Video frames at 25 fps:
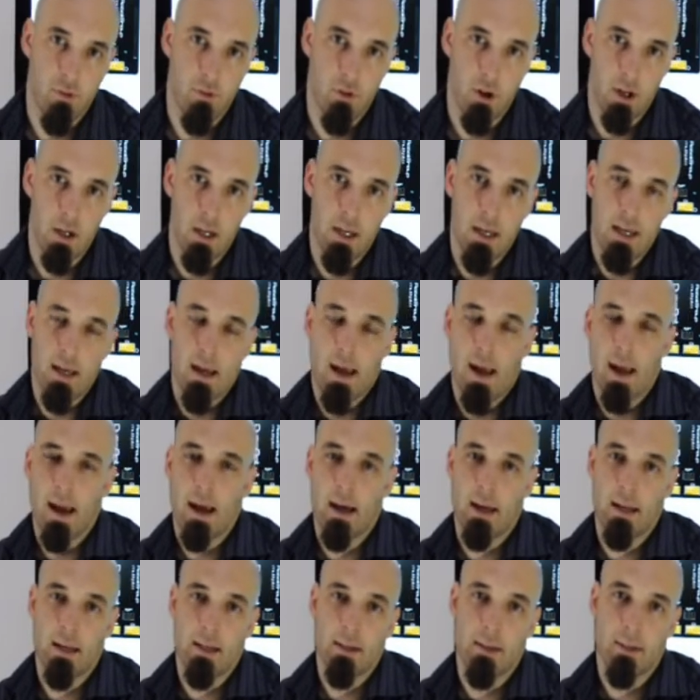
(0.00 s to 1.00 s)
for,
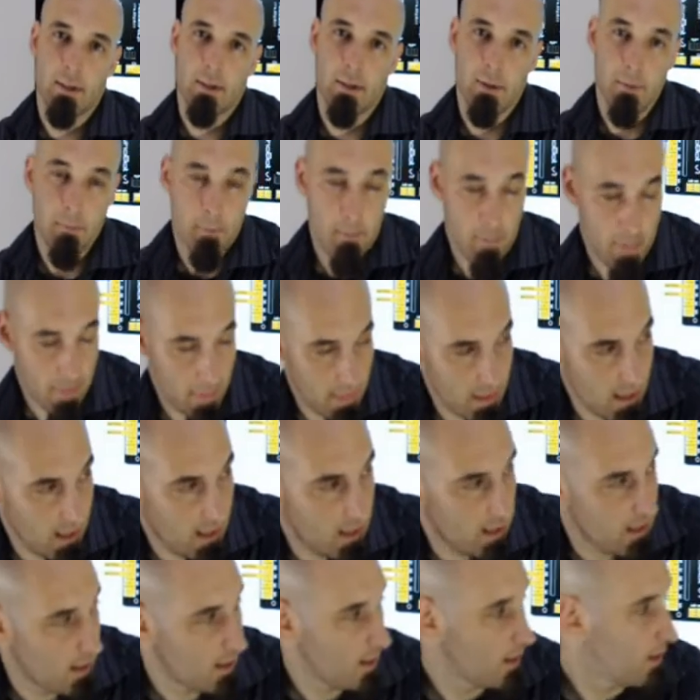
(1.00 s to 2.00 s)
and
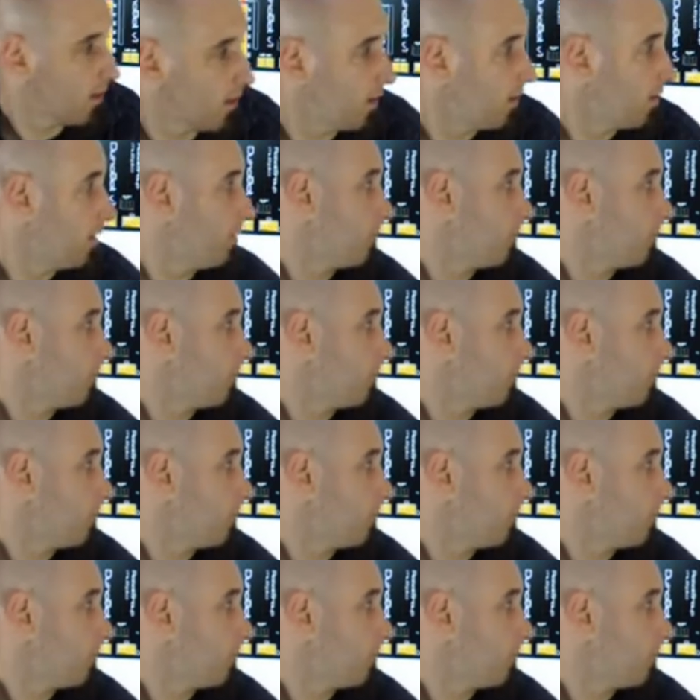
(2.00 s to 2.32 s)
then